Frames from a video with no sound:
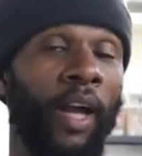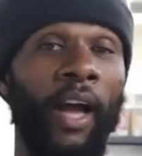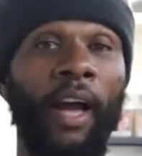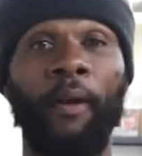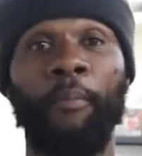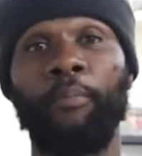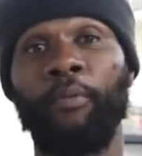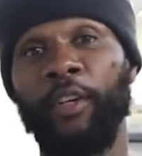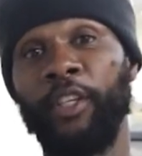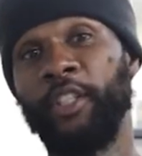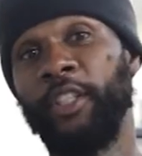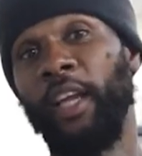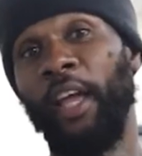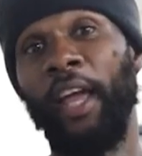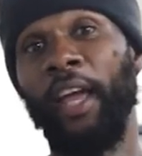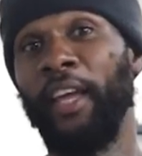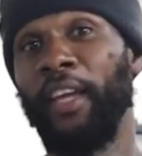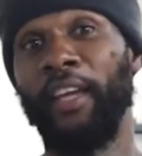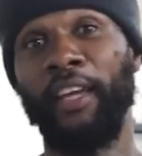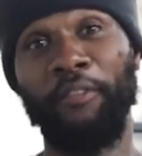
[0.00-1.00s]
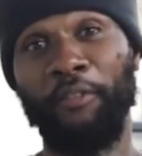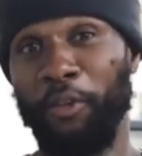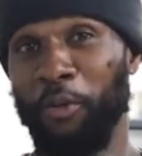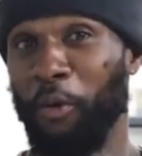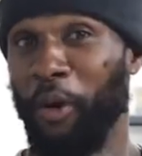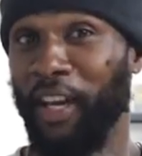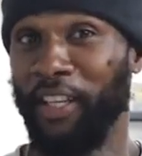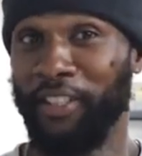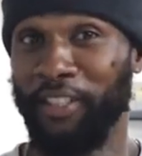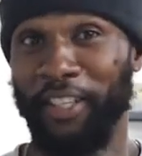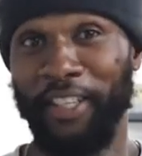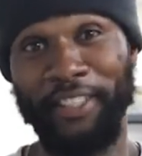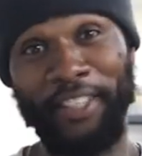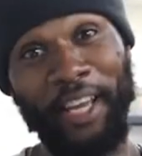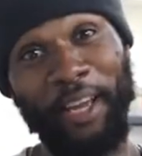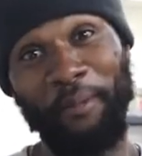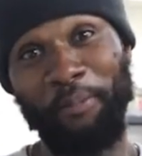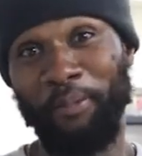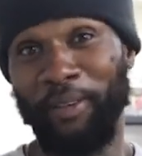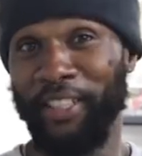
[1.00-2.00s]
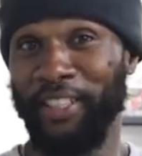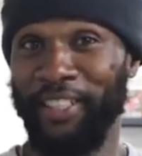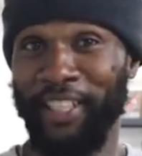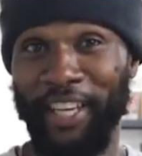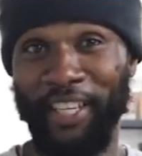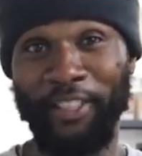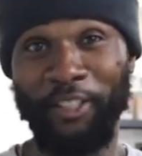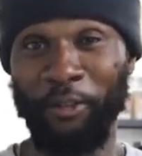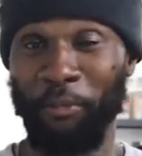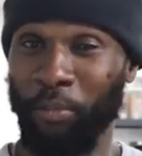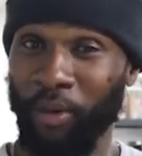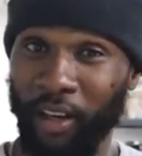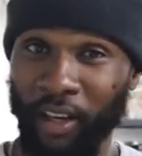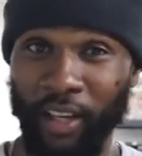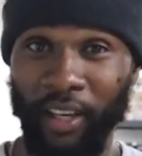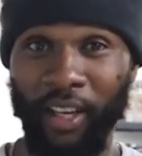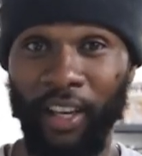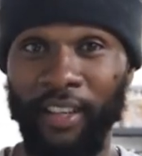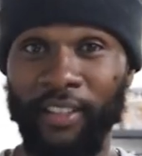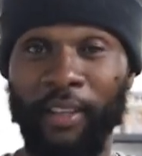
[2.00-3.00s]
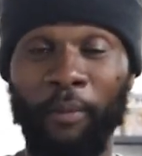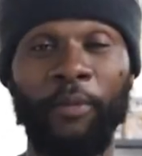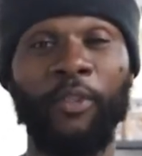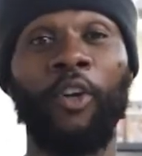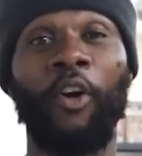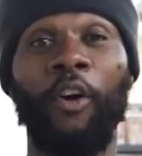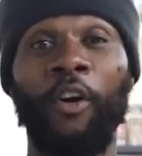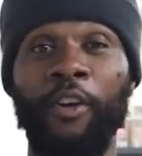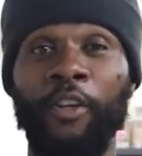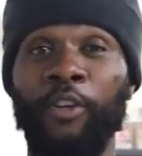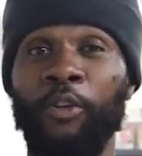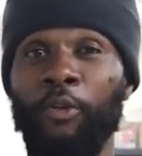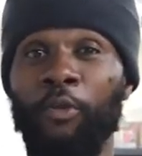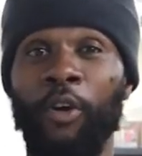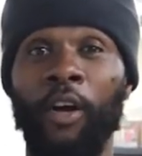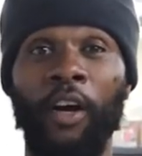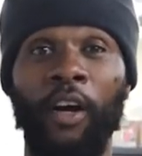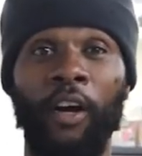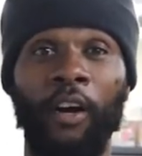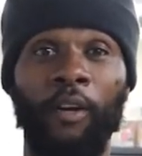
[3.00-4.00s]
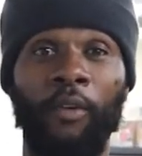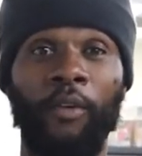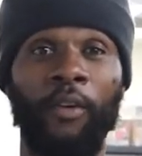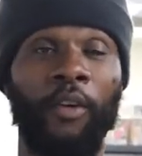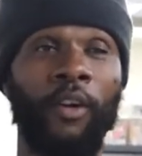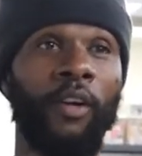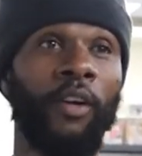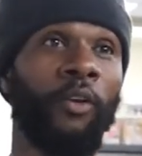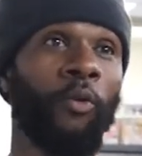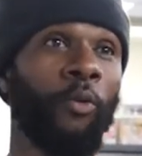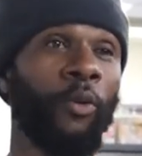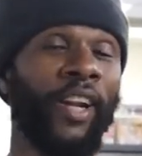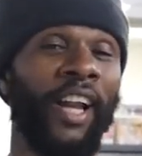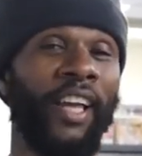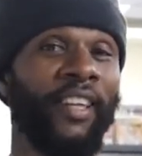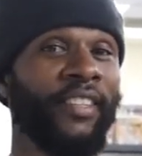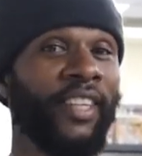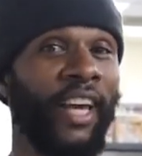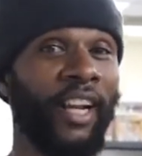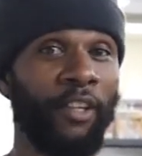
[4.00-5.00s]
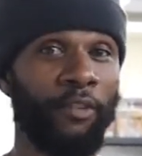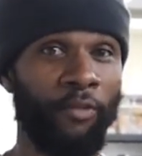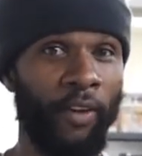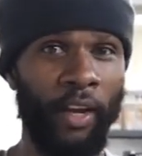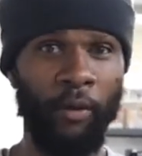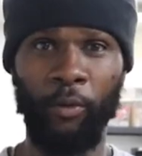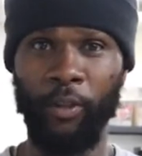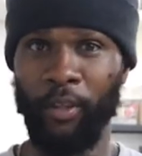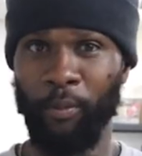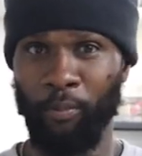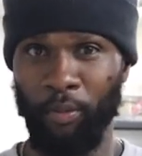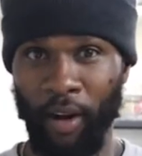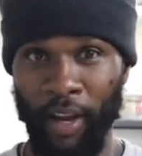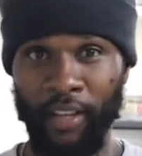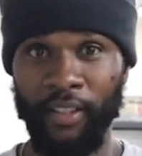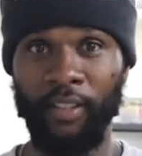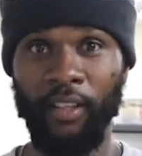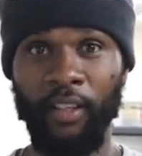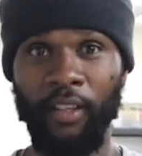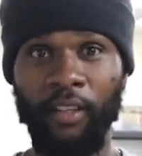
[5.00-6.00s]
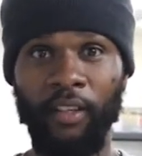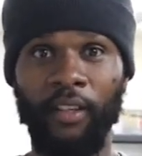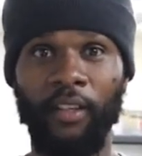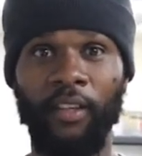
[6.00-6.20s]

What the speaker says: I appreciate, hey, if you're watching this, I appreciate you booking us. I'm sorry you were not satisfied with the pricing.